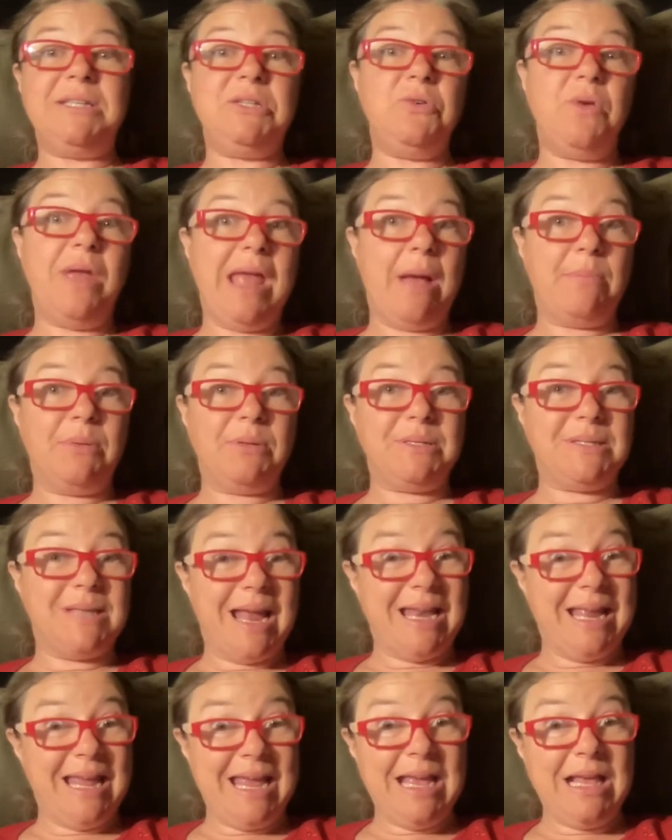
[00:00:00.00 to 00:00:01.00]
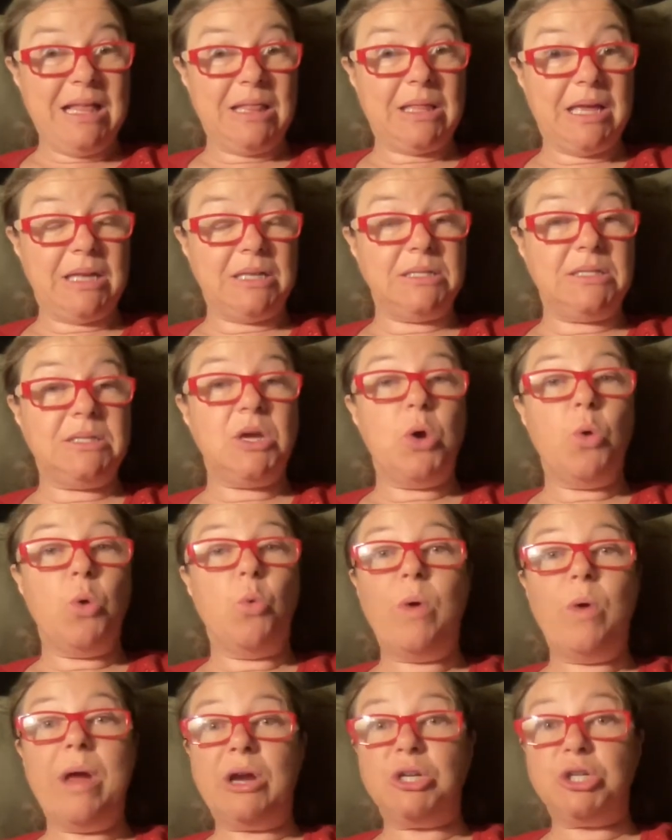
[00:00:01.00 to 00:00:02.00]
to Ambleside, England,
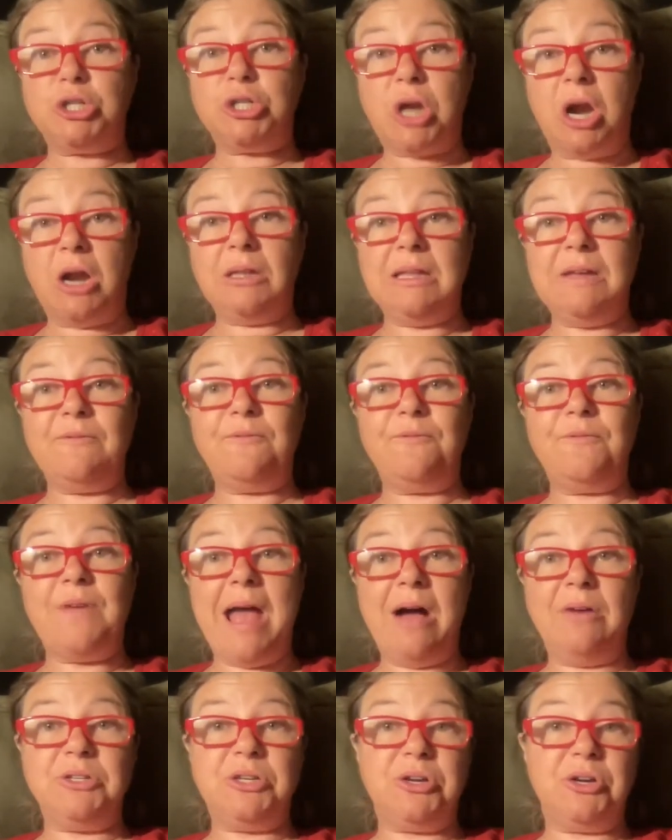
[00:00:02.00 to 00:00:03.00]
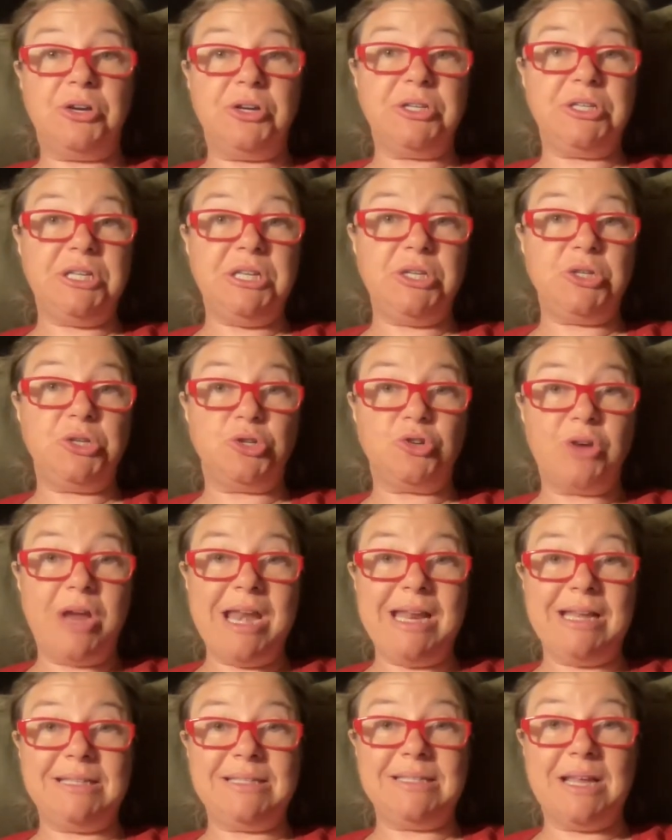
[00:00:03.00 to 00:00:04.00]
where Charlotte founded her teacher
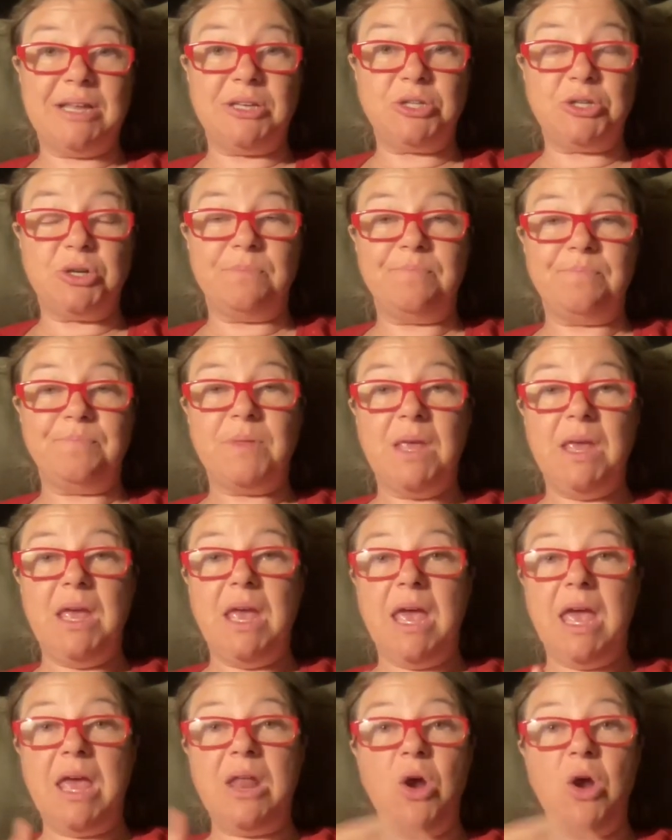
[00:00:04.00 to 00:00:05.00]
training center. And